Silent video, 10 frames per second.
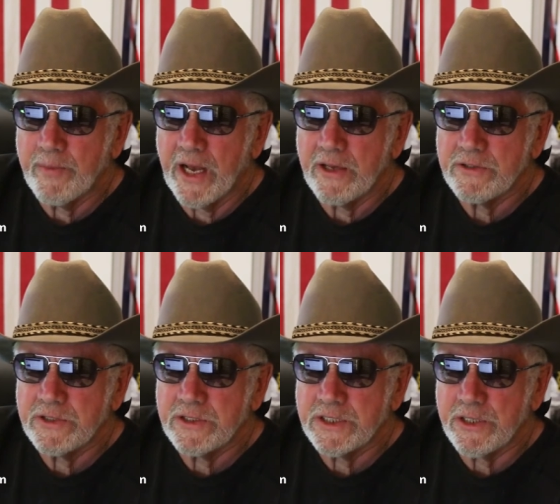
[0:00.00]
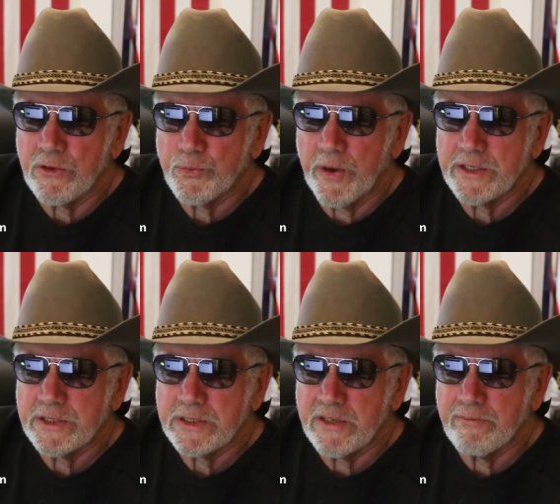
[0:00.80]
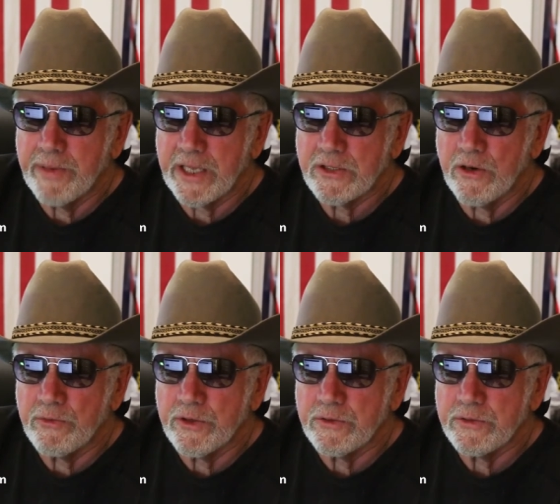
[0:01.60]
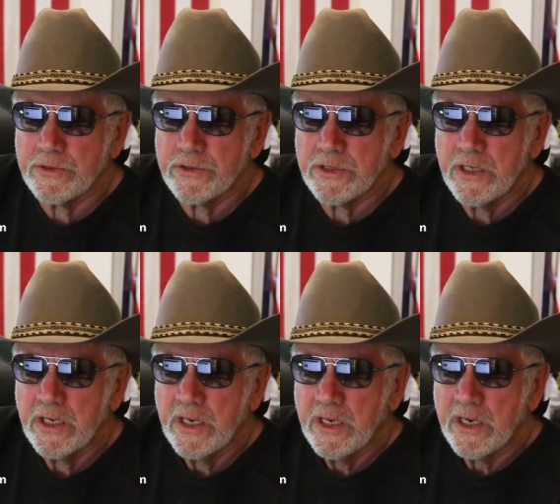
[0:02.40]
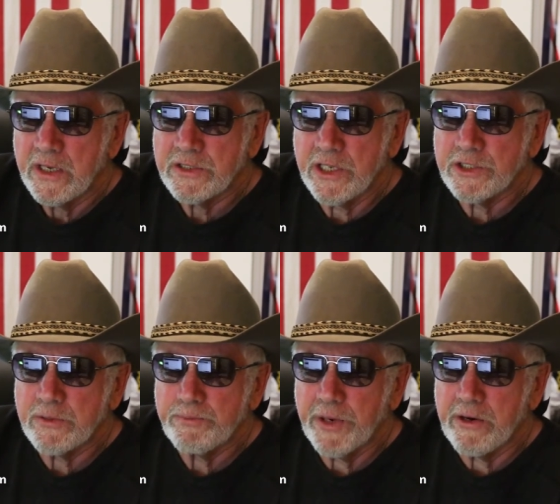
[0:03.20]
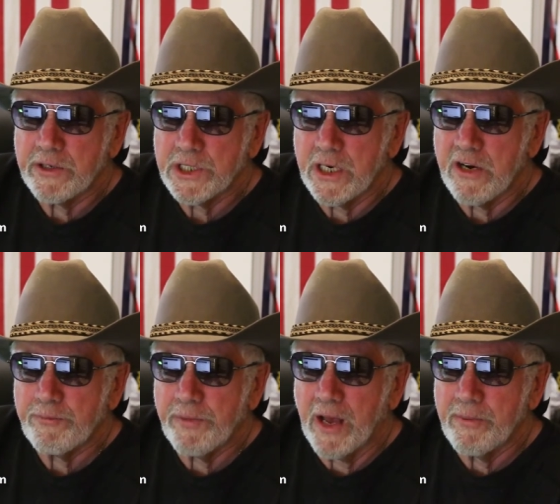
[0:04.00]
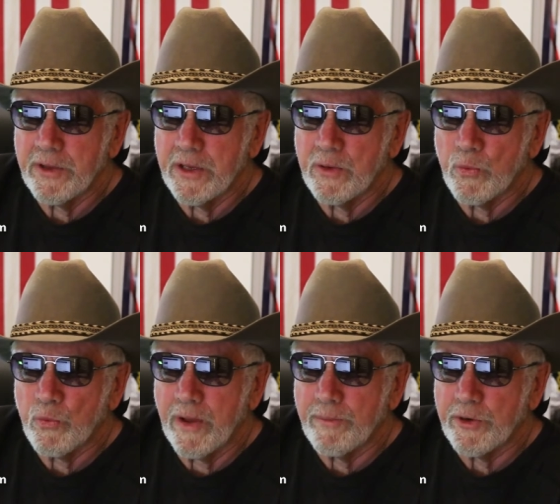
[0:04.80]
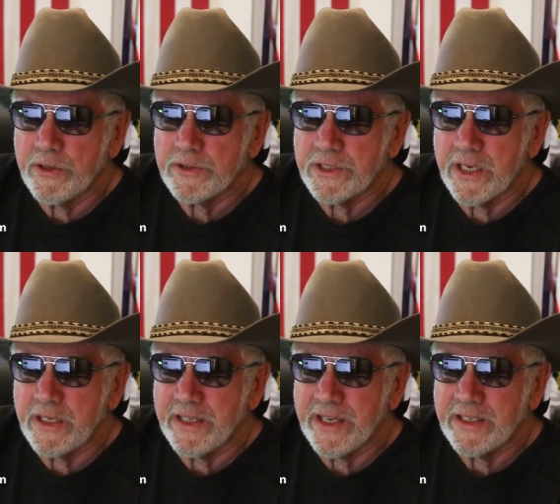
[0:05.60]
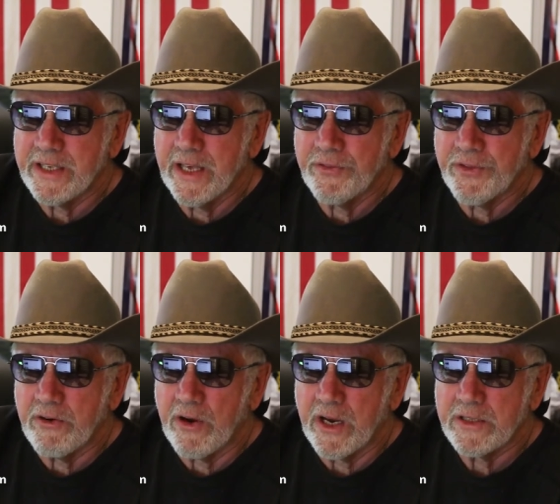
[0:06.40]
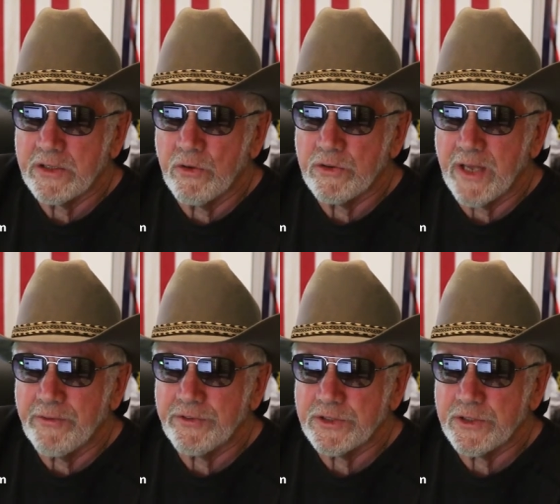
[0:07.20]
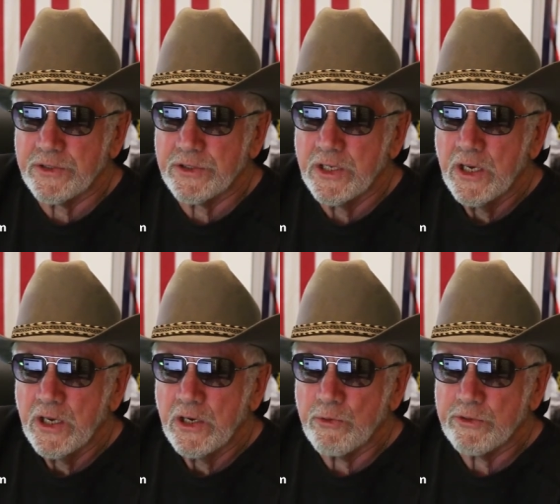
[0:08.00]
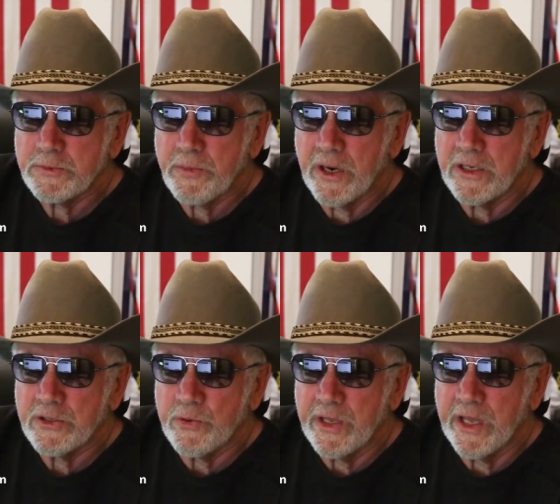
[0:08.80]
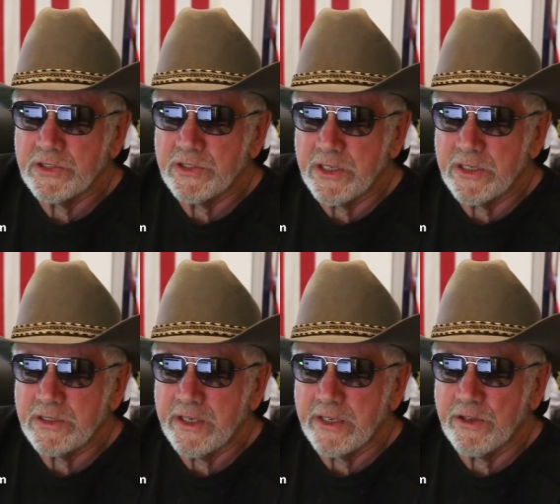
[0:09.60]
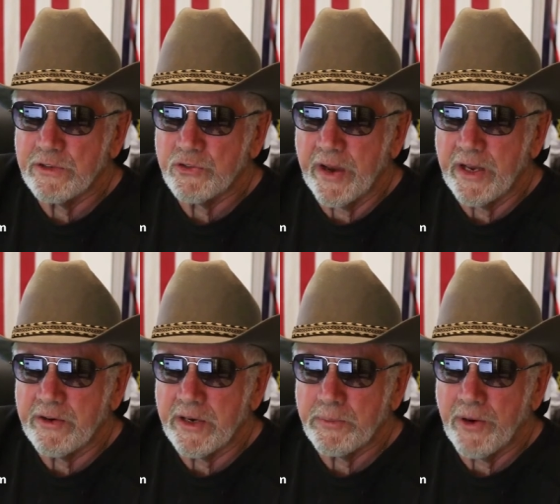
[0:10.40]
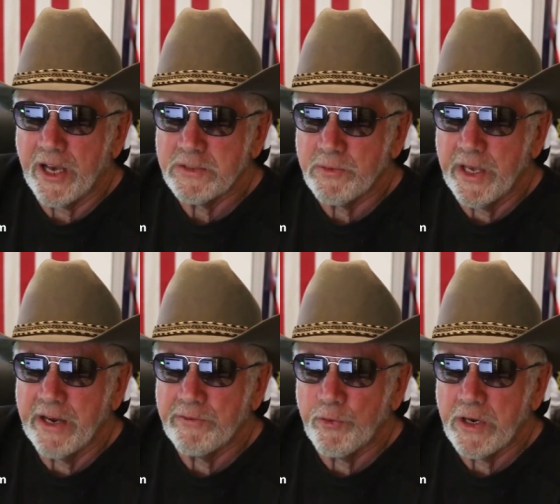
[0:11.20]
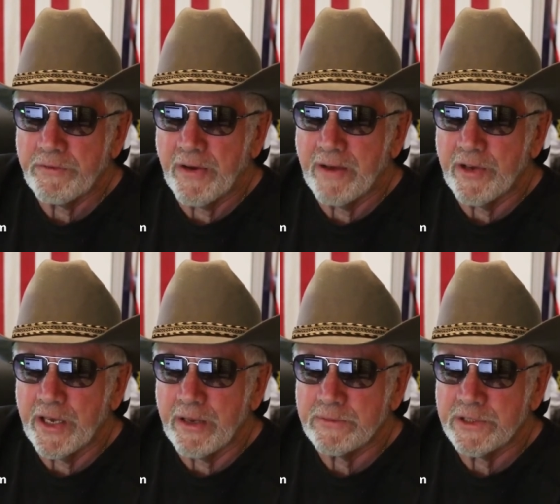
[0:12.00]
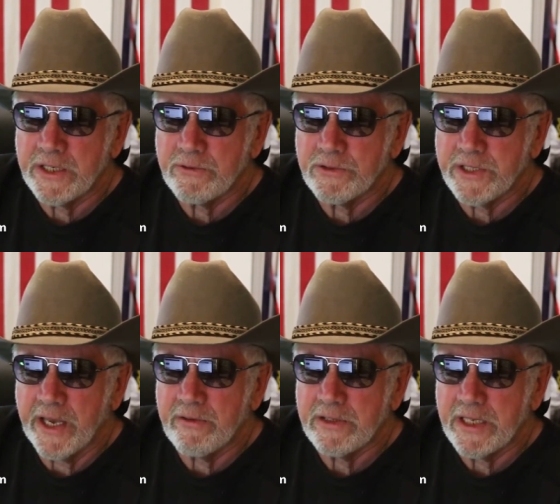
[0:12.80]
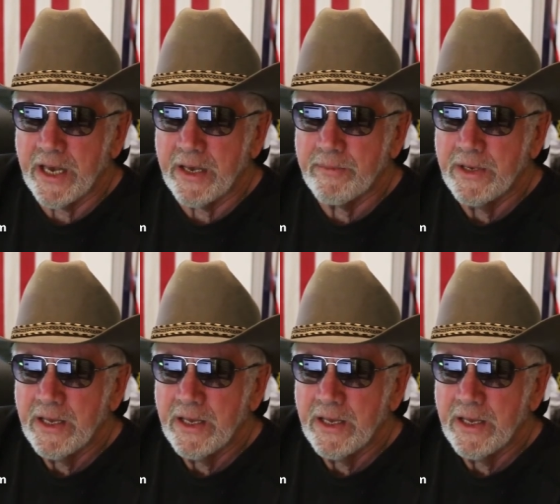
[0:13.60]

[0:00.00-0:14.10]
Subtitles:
miles southwest of Baton Rouge. Ascension Parish Sheriff Bobby Welbler said that Keith Theriot told officers who responded to an incident at the trailer at approximately 8:45 a.m. Central Standard Time